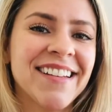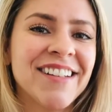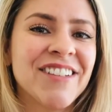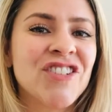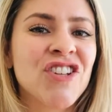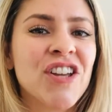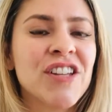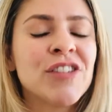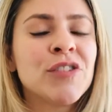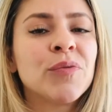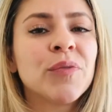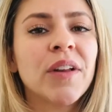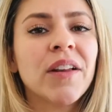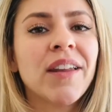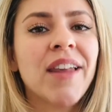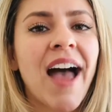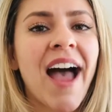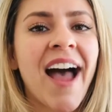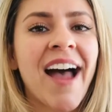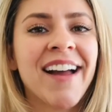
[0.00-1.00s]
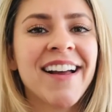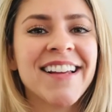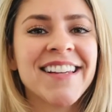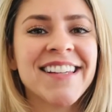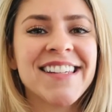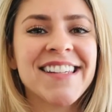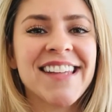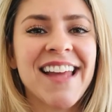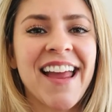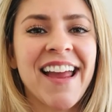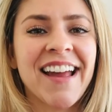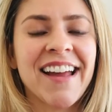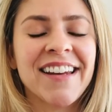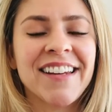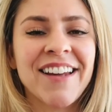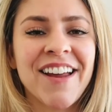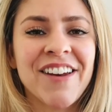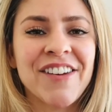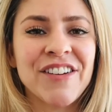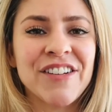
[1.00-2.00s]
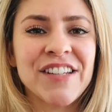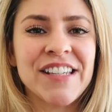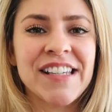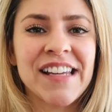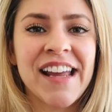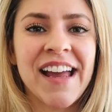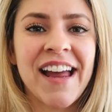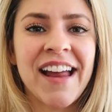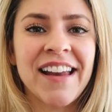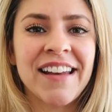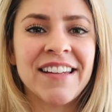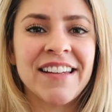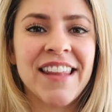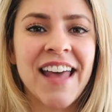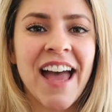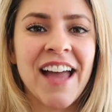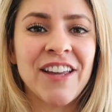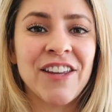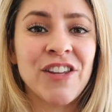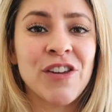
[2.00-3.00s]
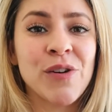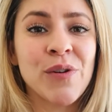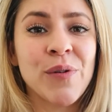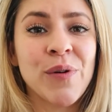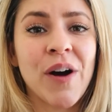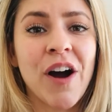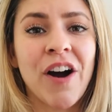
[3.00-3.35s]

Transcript: Just relax and understand that you